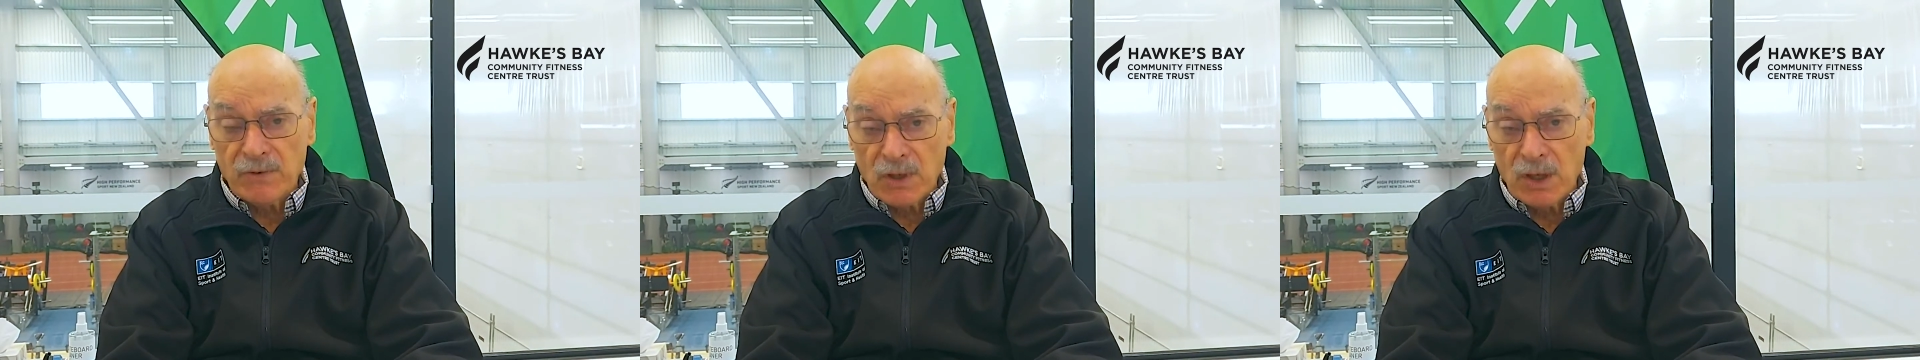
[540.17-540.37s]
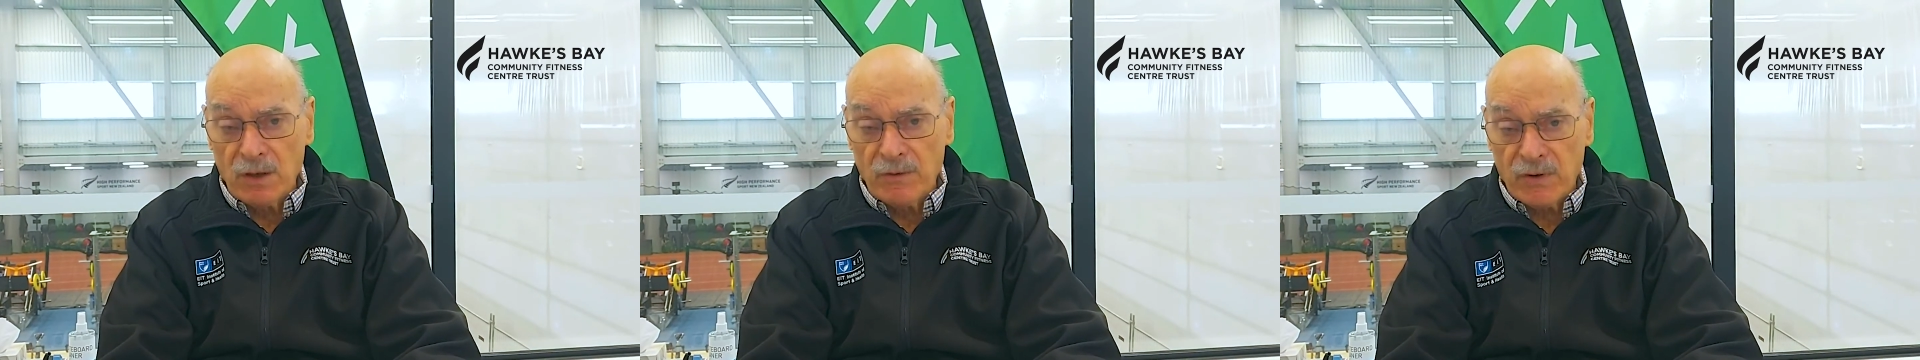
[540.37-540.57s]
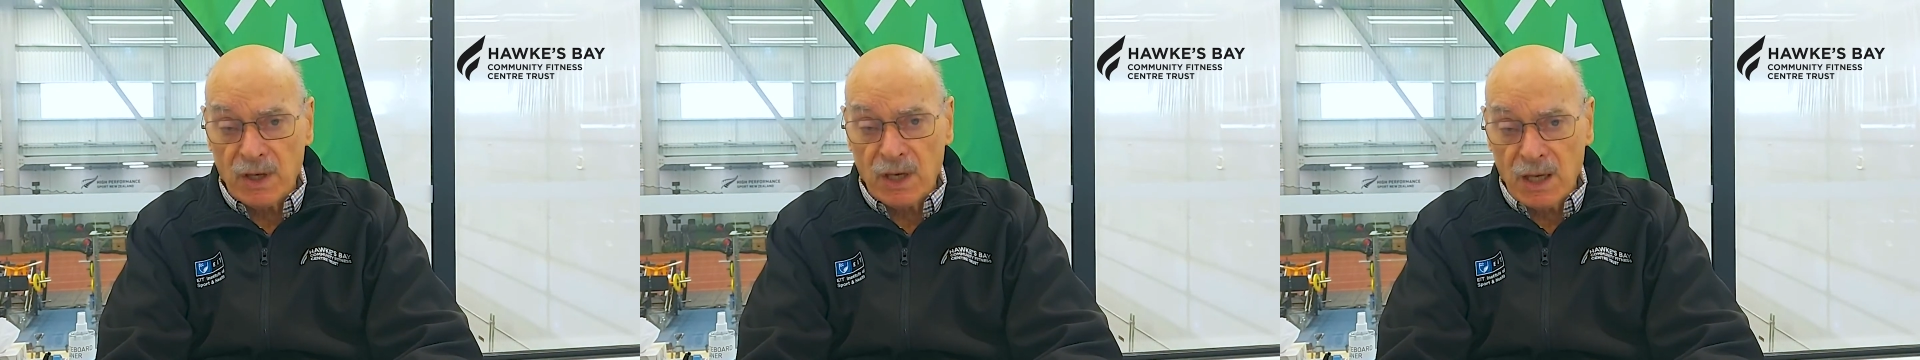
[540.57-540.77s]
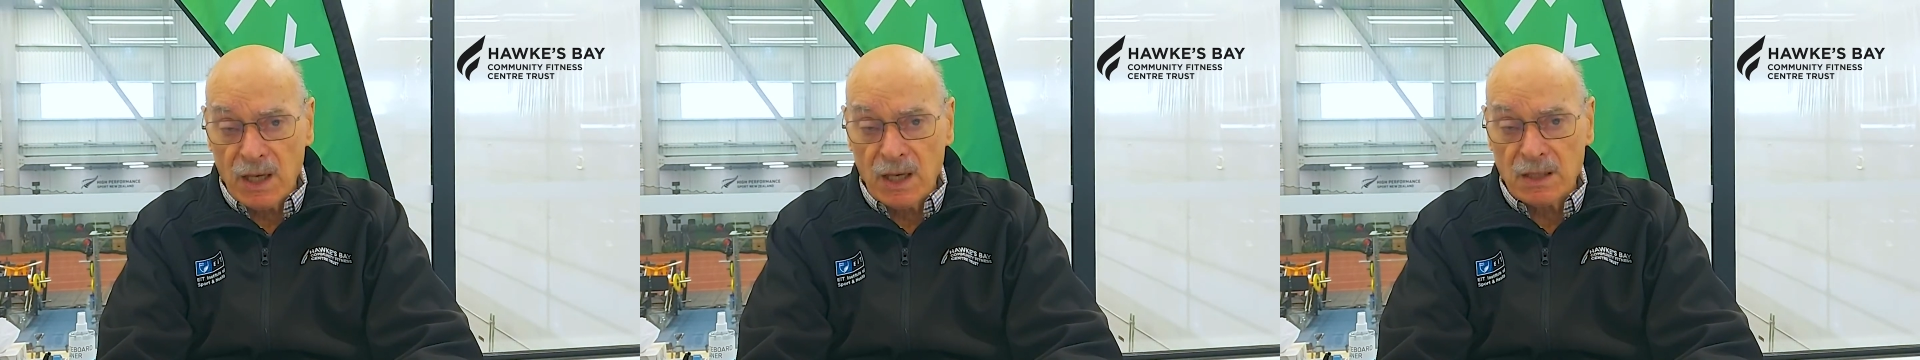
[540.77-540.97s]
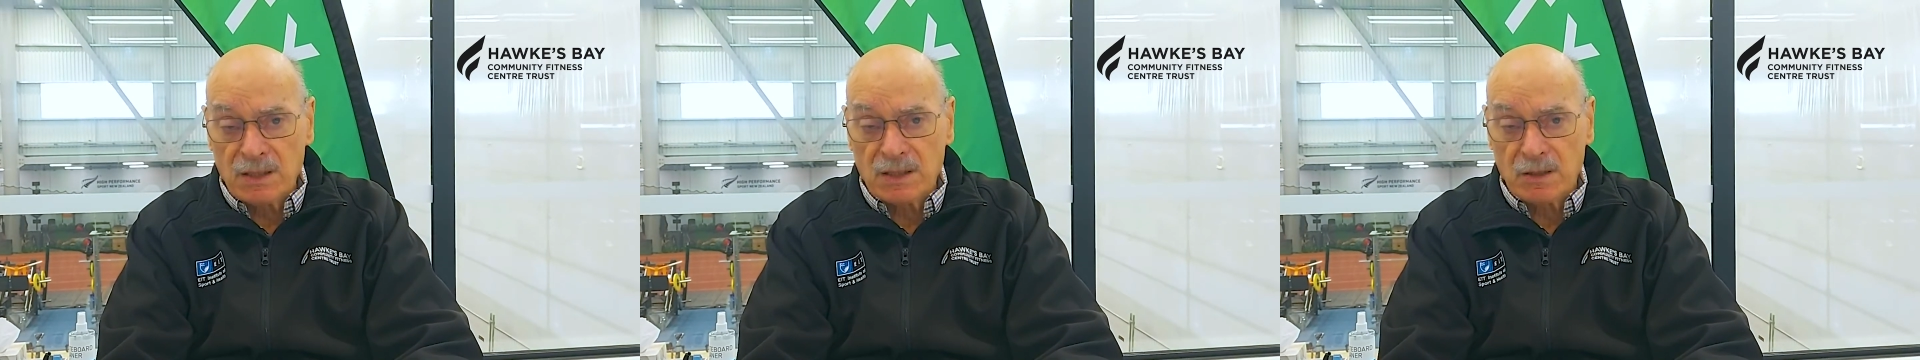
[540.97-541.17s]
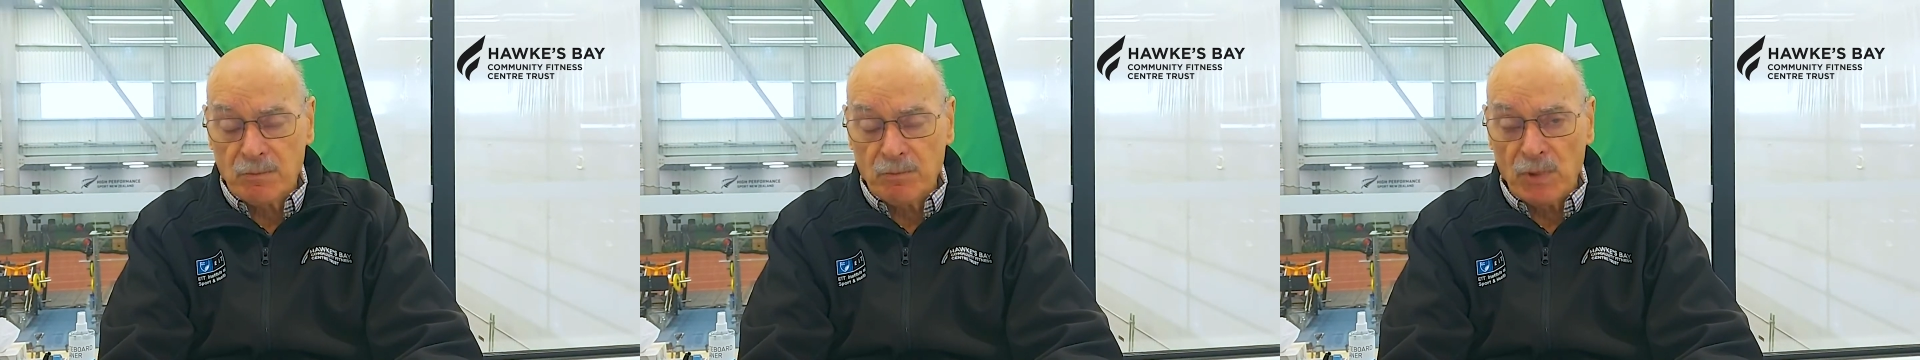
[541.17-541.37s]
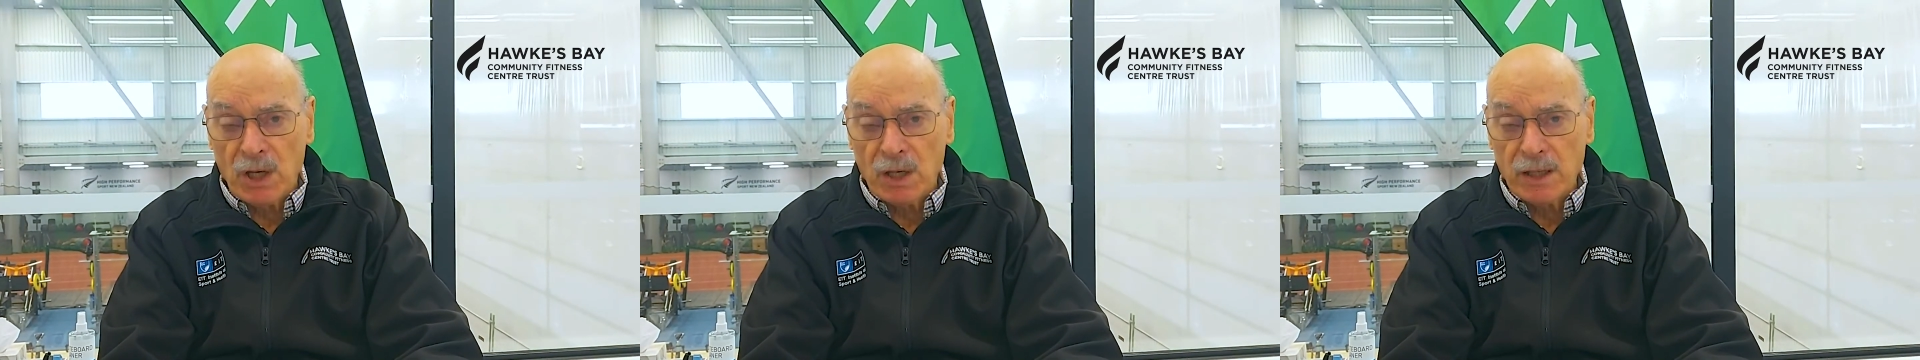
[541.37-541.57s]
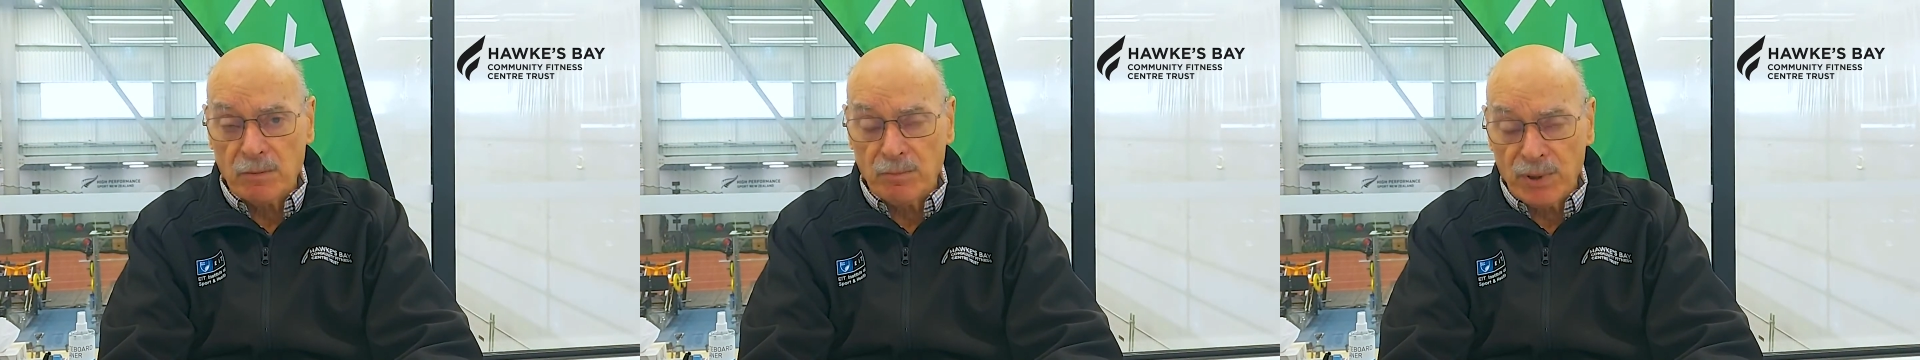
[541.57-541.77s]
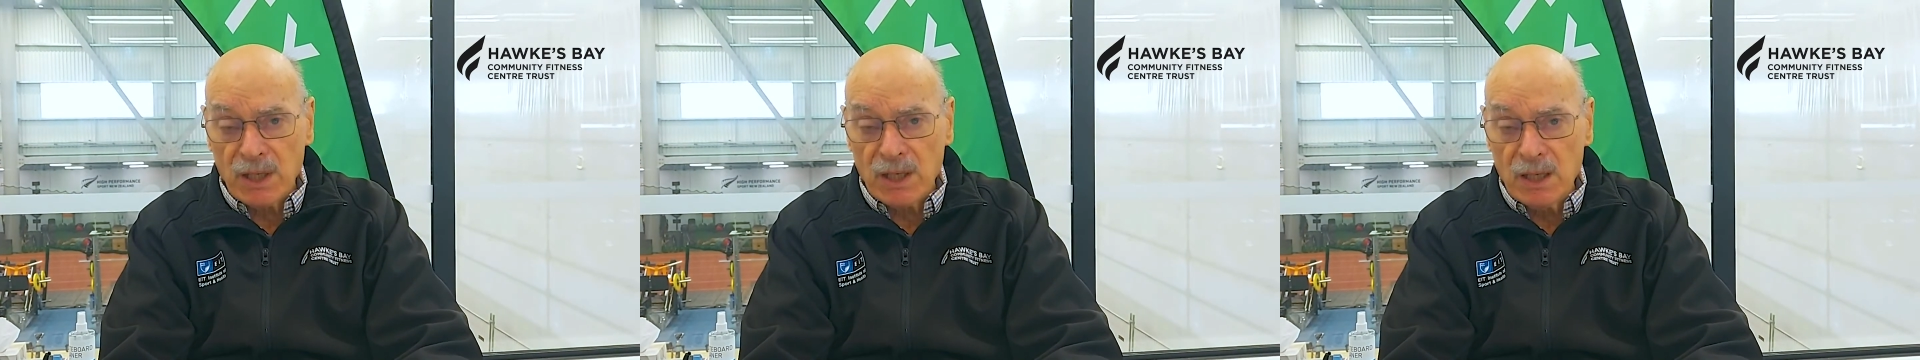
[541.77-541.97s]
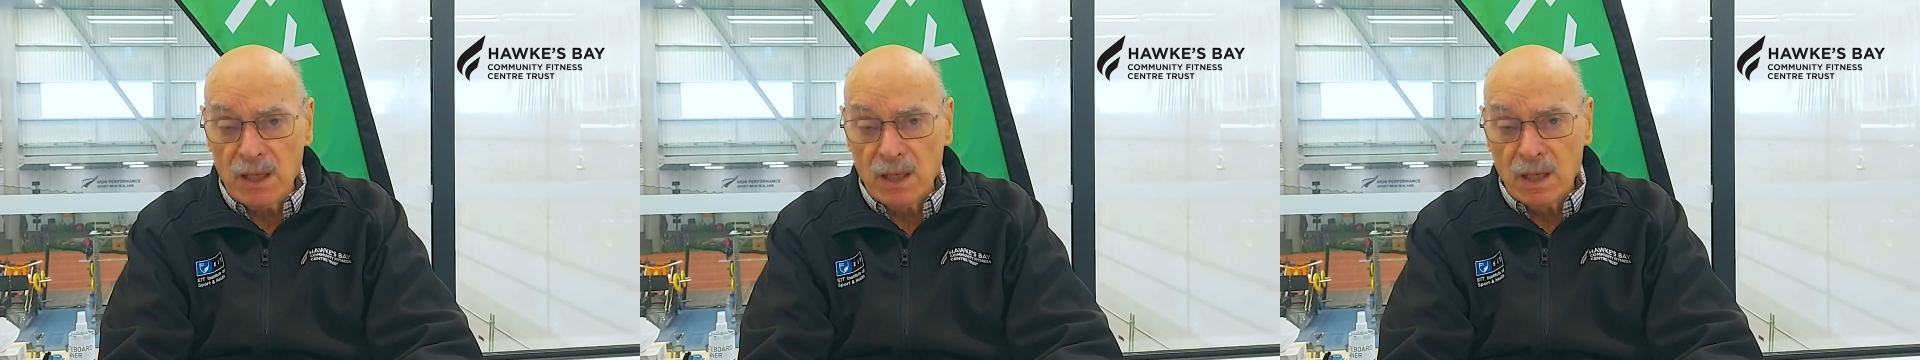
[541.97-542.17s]
a giving ask might
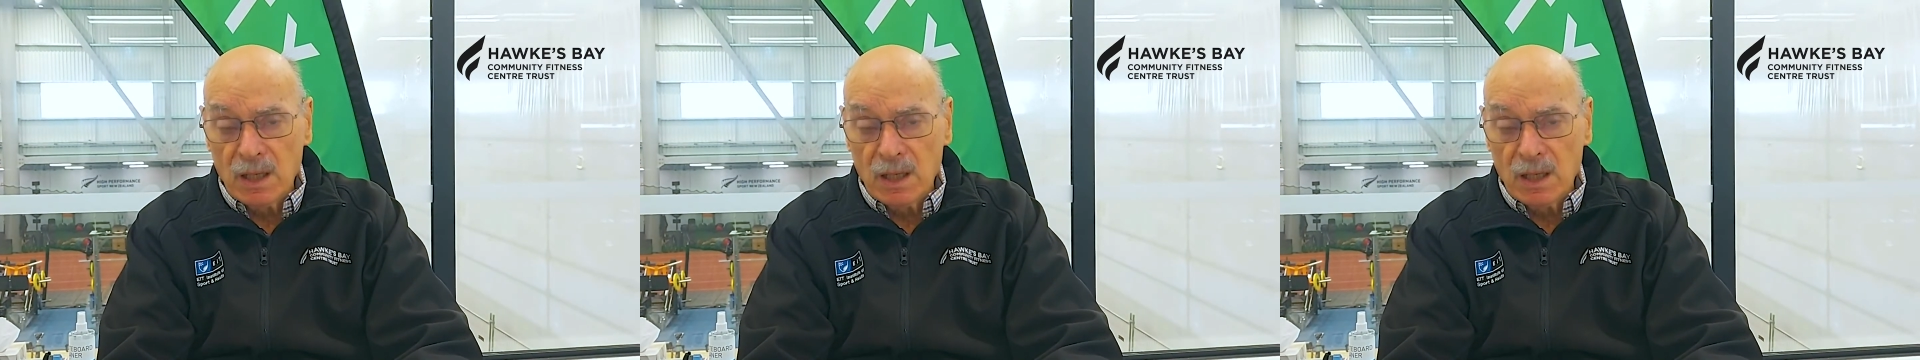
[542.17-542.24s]
be,